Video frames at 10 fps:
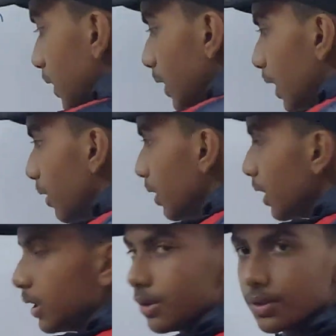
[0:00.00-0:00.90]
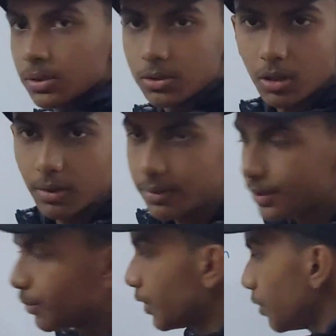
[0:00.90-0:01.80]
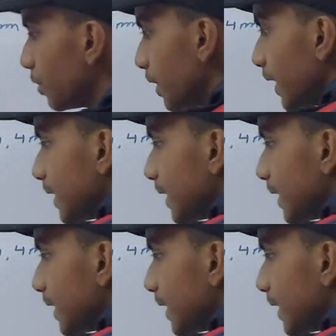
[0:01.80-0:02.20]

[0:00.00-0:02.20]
Now you will solve this. What do you get?